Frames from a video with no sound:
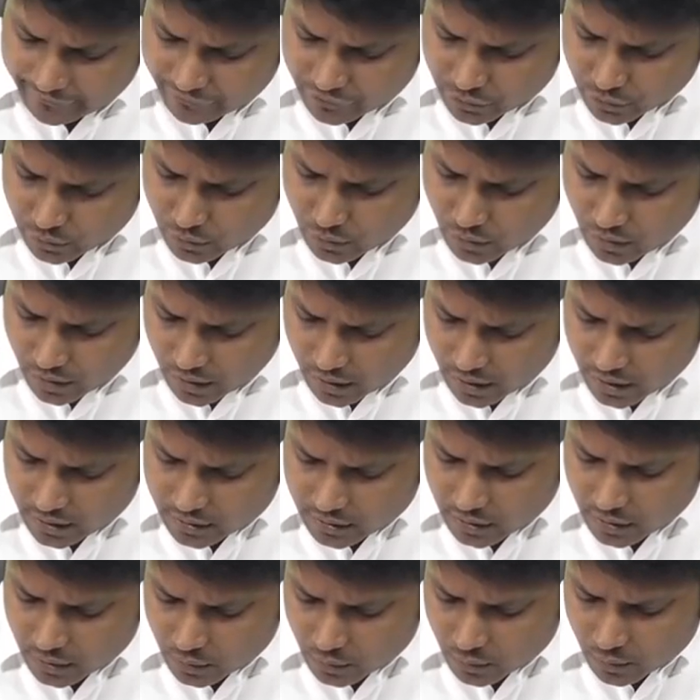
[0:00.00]
have to know
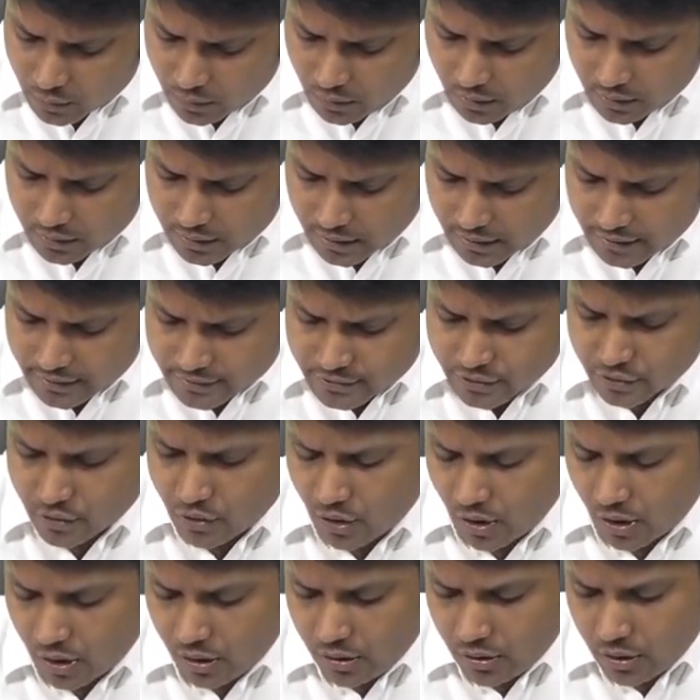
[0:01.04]
another rule, that is
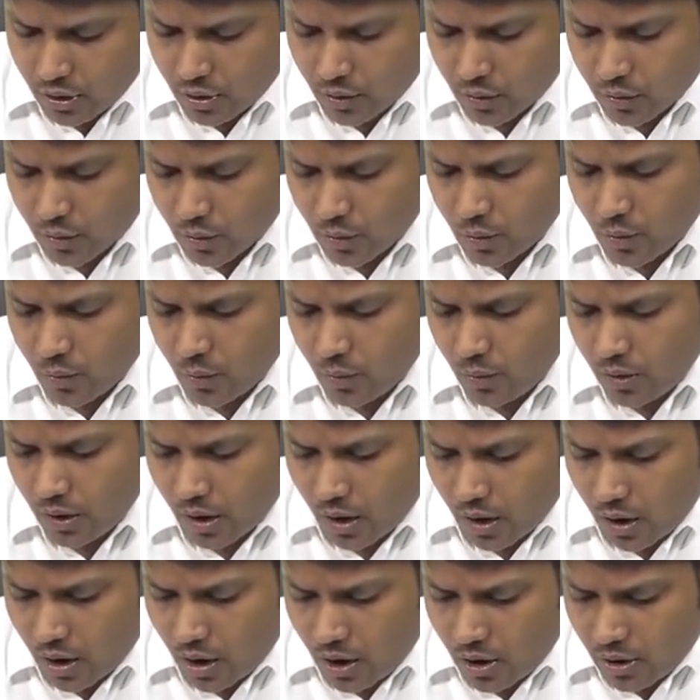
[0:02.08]
called rule
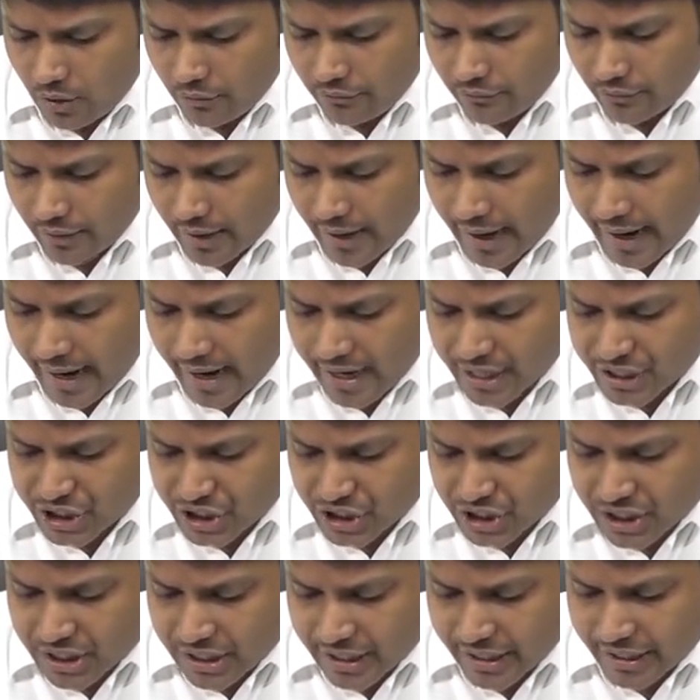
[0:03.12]
of
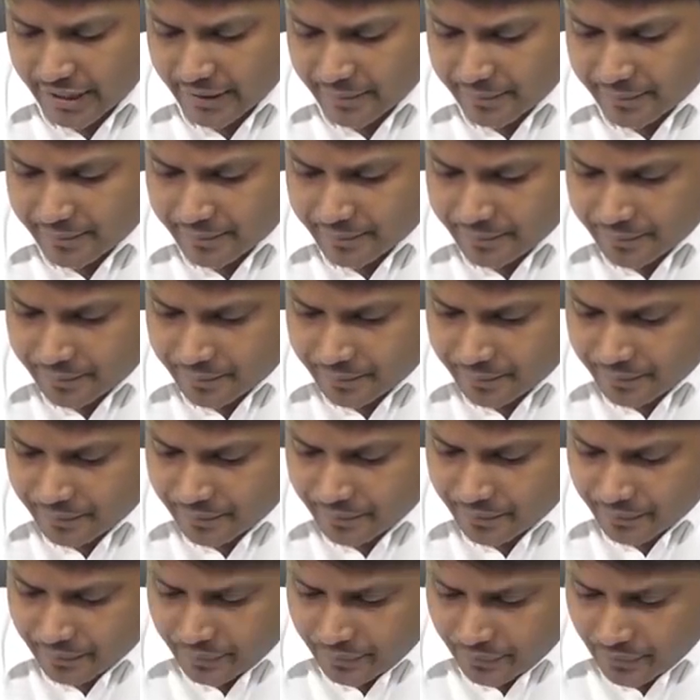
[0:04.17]
Ashley.
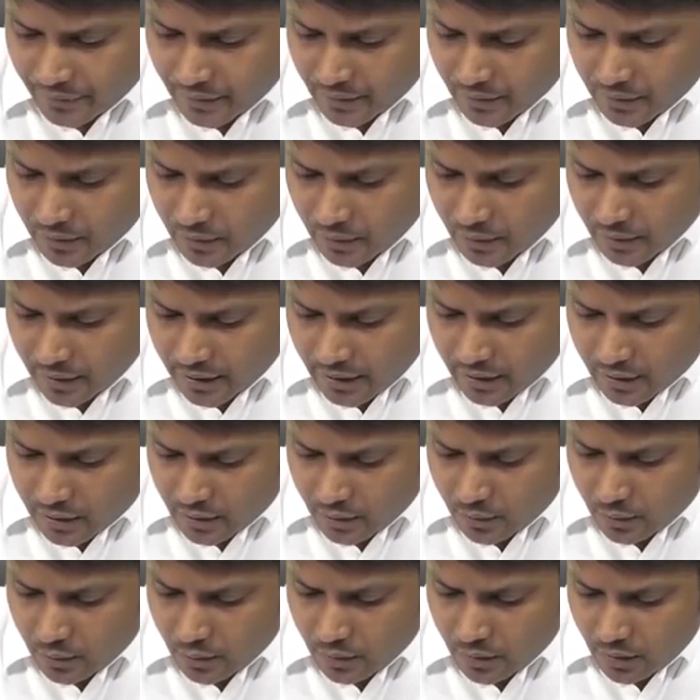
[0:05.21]
Okay,
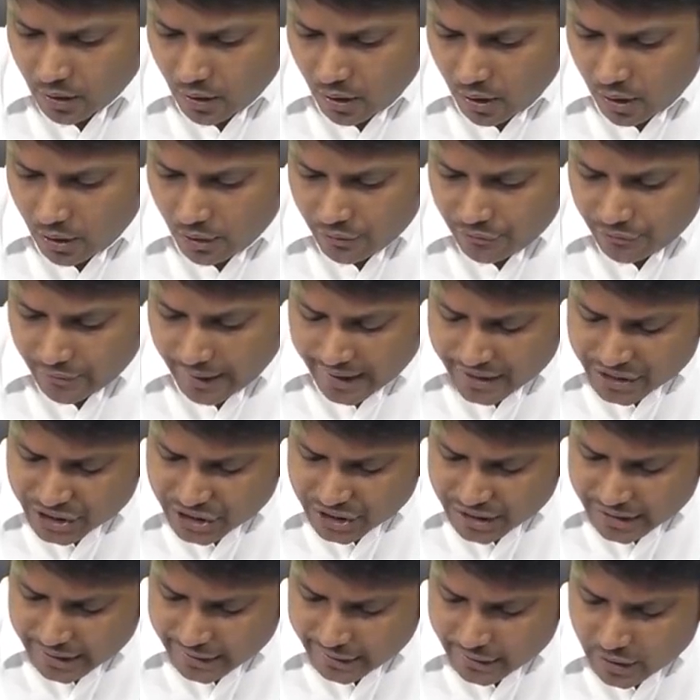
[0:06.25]
rule of
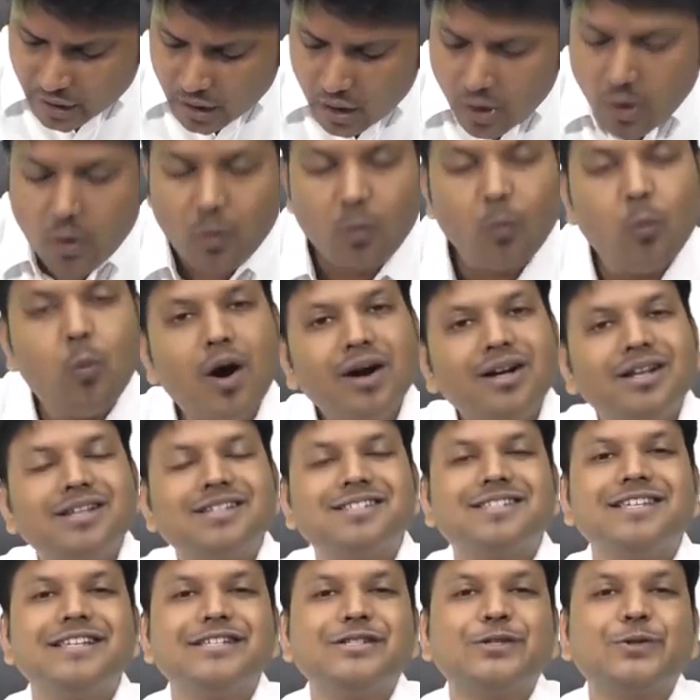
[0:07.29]
Ashley. What
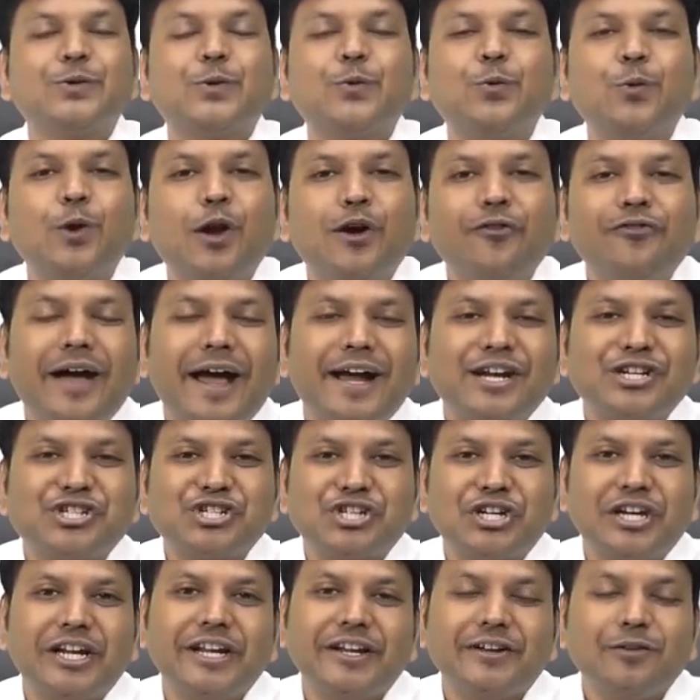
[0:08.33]
is this rule of
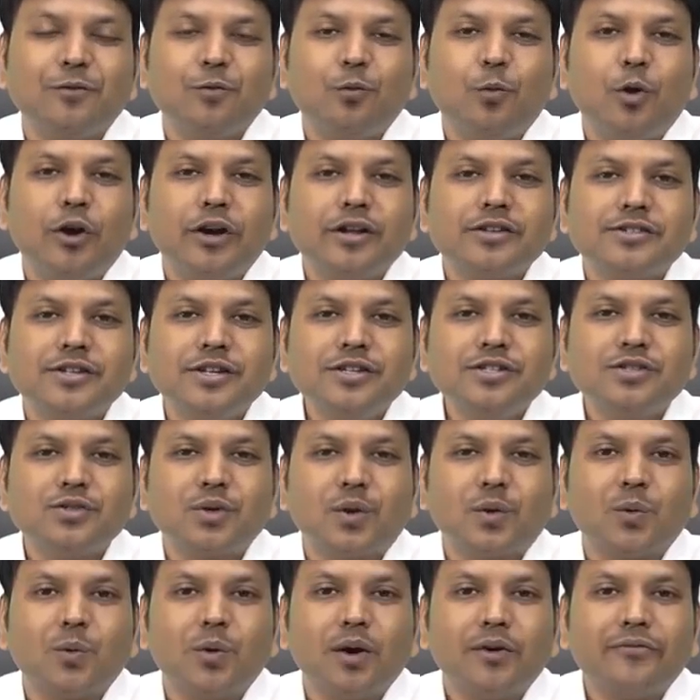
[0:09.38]
Ashley? What is this
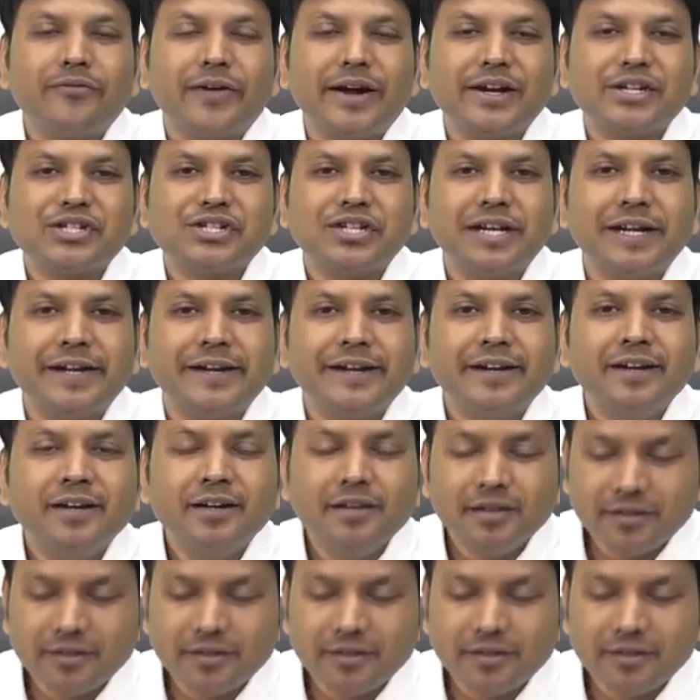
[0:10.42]
rule of Ashley?